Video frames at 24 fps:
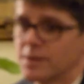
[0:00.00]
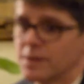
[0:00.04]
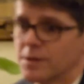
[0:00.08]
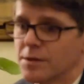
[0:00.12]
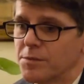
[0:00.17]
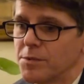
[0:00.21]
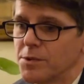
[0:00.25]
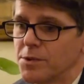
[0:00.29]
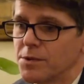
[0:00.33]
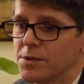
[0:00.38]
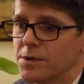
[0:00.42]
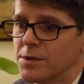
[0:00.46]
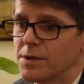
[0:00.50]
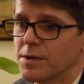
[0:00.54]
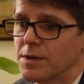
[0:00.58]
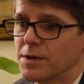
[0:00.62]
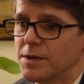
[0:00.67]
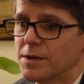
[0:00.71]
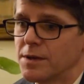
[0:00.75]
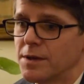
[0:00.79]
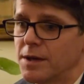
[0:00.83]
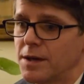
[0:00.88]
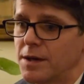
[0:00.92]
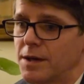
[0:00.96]

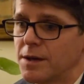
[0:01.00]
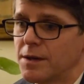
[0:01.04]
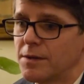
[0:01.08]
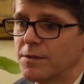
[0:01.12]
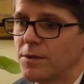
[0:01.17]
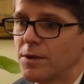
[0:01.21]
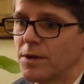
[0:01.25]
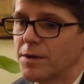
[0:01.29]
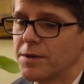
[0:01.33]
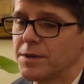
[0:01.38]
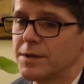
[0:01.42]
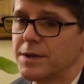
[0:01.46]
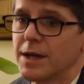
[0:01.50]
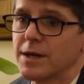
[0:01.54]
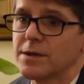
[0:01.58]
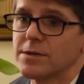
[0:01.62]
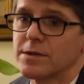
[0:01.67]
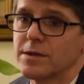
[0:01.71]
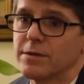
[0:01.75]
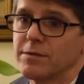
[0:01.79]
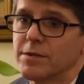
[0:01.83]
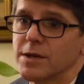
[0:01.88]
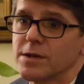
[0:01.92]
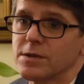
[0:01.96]
computer. All the death
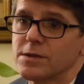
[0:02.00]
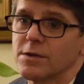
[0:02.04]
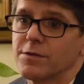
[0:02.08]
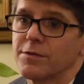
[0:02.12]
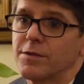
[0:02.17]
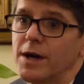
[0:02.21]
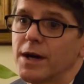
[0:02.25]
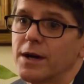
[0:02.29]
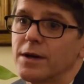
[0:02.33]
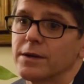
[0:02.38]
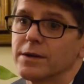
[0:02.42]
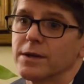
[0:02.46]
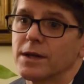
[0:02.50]
certificates are filed